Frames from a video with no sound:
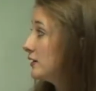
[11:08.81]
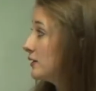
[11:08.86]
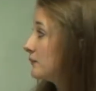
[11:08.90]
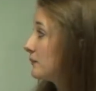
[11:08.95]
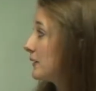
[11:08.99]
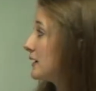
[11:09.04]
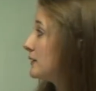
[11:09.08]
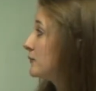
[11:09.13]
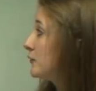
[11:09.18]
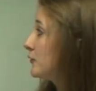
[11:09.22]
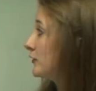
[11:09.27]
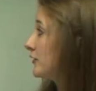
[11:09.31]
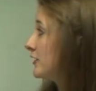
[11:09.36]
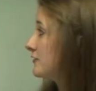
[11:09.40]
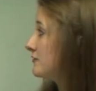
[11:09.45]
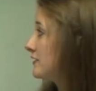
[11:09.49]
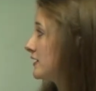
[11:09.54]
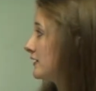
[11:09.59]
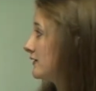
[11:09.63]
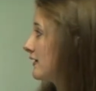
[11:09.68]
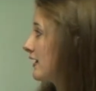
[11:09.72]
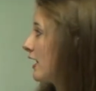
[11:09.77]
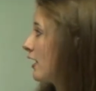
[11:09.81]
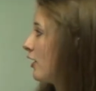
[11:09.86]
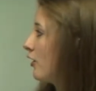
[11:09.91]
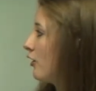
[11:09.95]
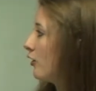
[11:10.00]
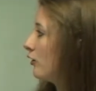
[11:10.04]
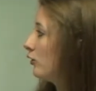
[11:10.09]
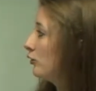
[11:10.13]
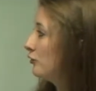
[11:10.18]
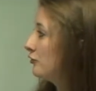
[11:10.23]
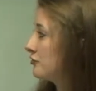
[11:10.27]
People giving their
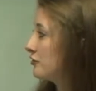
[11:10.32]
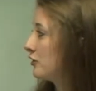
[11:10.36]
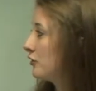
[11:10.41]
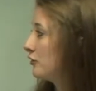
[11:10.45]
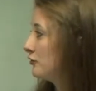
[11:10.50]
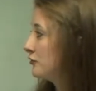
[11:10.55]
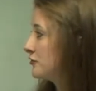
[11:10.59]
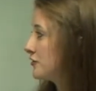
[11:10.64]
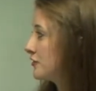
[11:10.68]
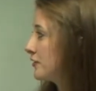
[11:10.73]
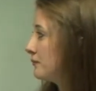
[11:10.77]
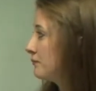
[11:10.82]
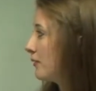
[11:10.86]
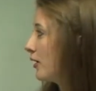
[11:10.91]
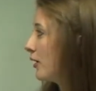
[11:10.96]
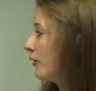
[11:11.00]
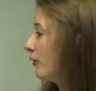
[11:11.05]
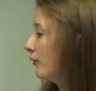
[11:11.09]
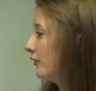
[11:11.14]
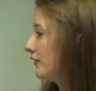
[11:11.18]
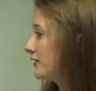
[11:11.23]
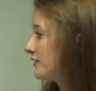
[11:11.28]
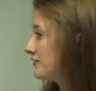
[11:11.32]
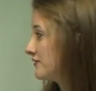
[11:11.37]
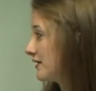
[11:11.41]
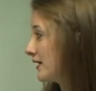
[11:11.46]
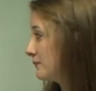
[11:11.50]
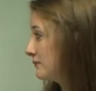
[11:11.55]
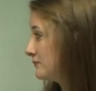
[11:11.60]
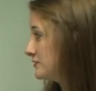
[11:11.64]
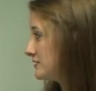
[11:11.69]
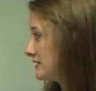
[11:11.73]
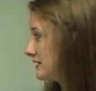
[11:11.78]
whole dole to the bowl that is
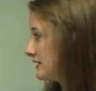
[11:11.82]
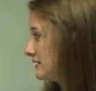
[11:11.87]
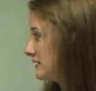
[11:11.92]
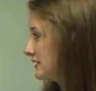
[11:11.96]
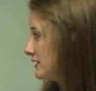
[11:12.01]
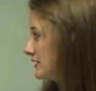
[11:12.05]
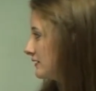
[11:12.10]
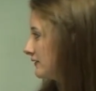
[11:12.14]
empty,